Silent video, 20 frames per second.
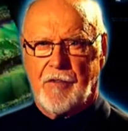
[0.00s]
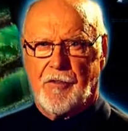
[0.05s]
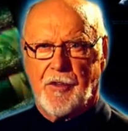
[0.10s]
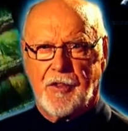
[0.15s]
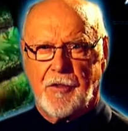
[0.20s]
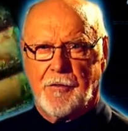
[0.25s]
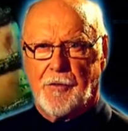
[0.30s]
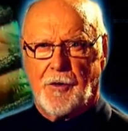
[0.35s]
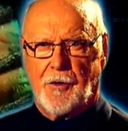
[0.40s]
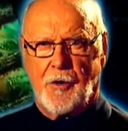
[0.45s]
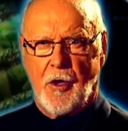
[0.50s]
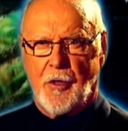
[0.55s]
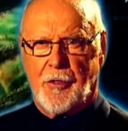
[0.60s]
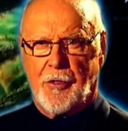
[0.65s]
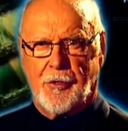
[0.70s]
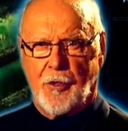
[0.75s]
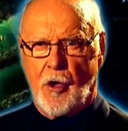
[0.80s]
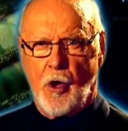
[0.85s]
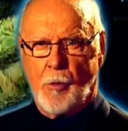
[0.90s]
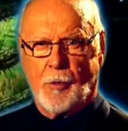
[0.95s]
the FLIR
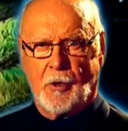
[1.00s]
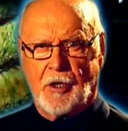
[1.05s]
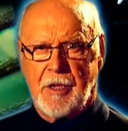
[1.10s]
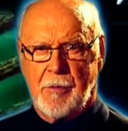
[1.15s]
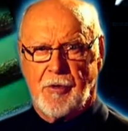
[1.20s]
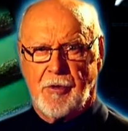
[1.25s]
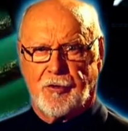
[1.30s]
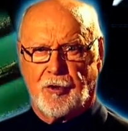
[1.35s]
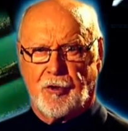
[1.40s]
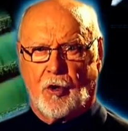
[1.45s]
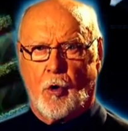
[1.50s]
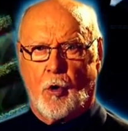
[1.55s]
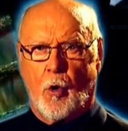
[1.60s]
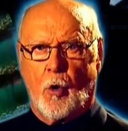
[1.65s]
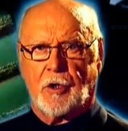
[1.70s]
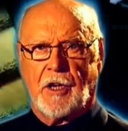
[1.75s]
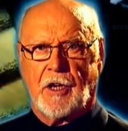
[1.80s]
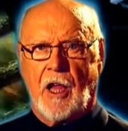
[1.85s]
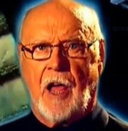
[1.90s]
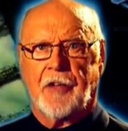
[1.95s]
thermal imager
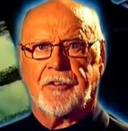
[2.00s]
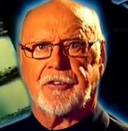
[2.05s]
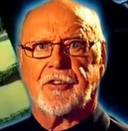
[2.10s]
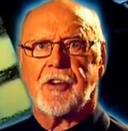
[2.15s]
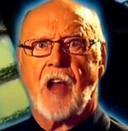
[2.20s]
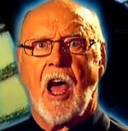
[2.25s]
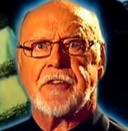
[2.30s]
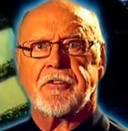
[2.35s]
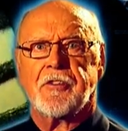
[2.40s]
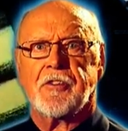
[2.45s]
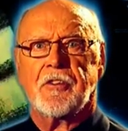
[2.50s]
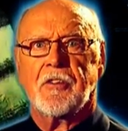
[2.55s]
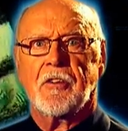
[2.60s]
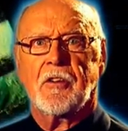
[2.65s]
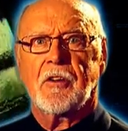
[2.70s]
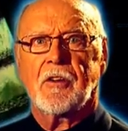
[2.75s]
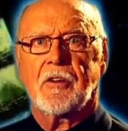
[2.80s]
caught last night